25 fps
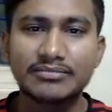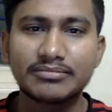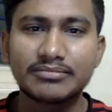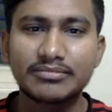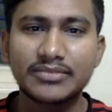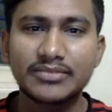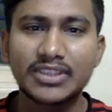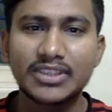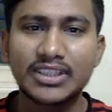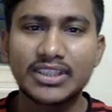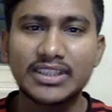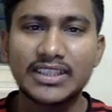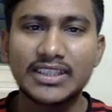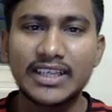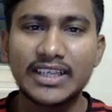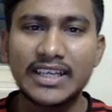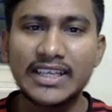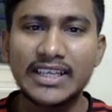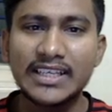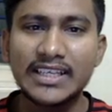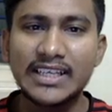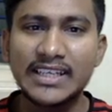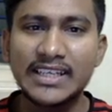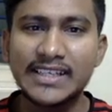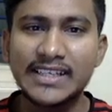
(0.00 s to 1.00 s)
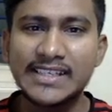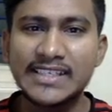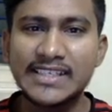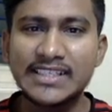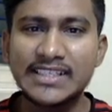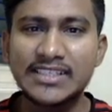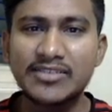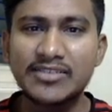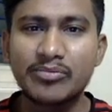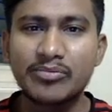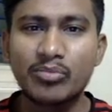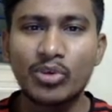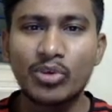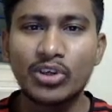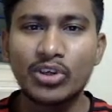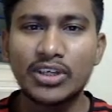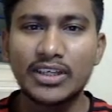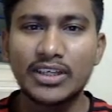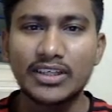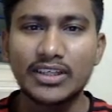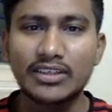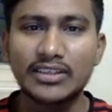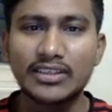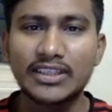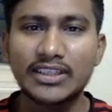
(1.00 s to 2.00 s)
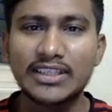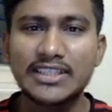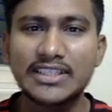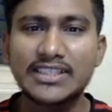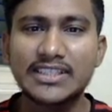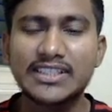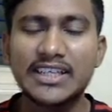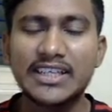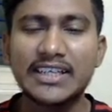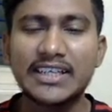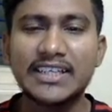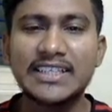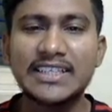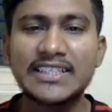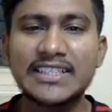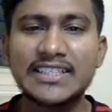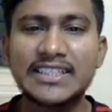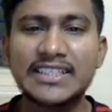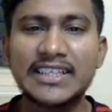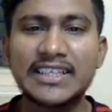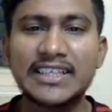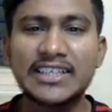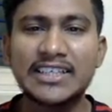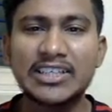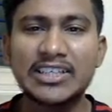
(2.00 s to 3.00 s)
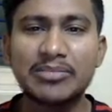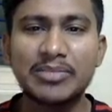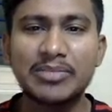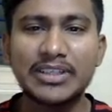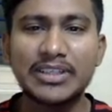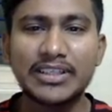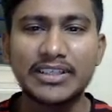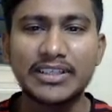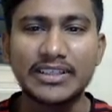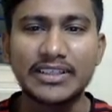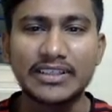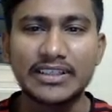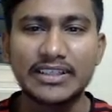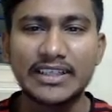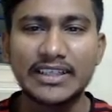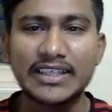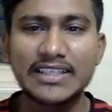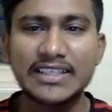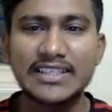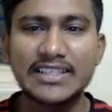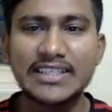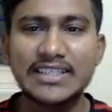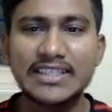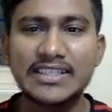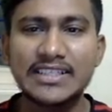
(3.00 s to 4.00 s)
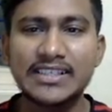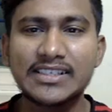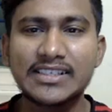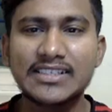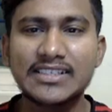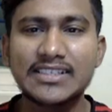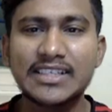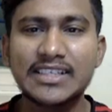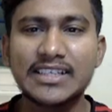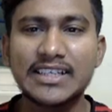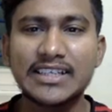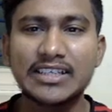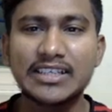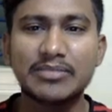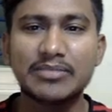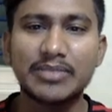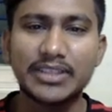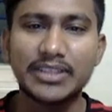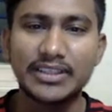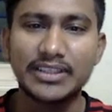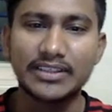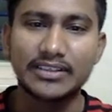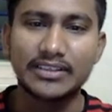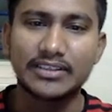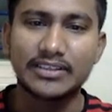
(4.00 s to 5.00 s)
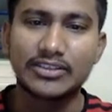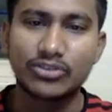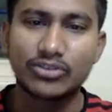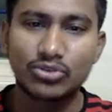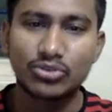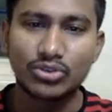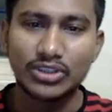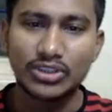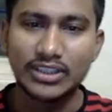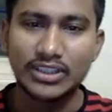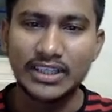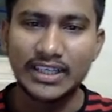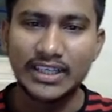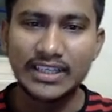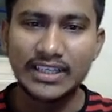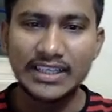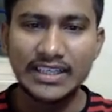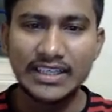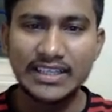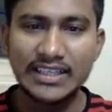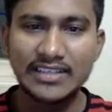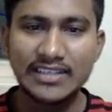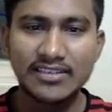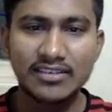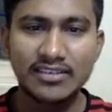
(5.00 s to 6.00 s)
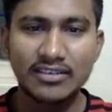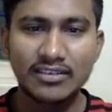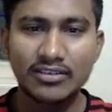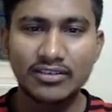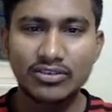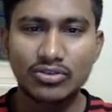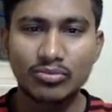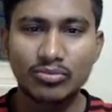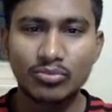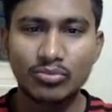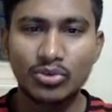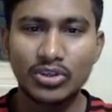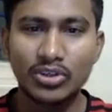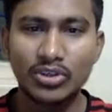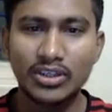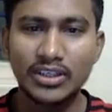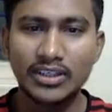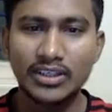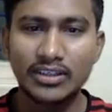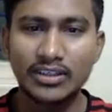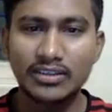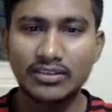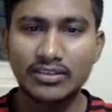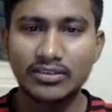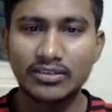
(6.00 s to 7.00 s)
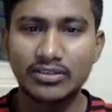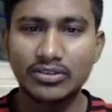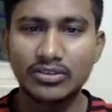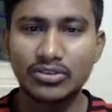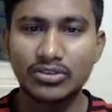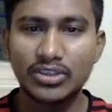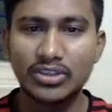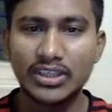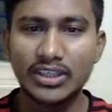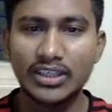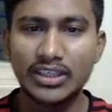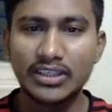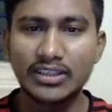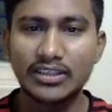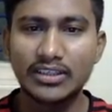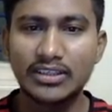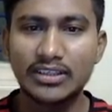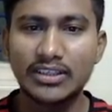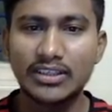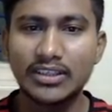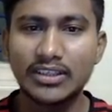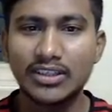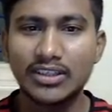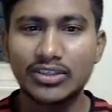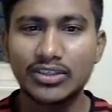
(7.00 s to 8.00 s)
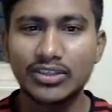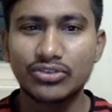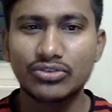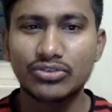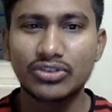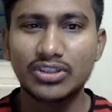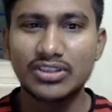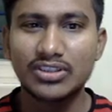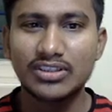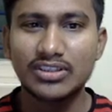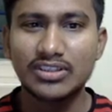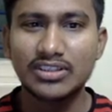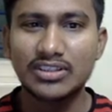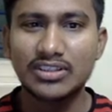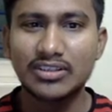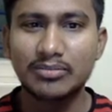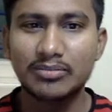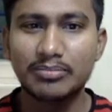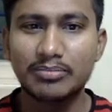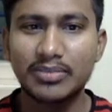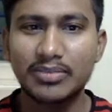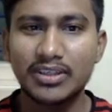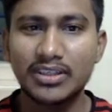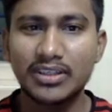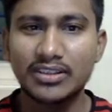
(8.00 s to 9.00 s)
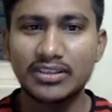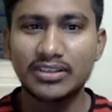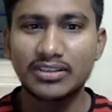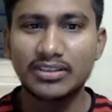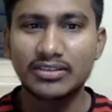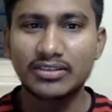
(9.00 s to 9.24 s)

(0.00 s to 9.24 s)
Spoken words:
The tile is smaller, that is in centimeter. It is in centimeter. So tile is smaller. Okay. So this is the path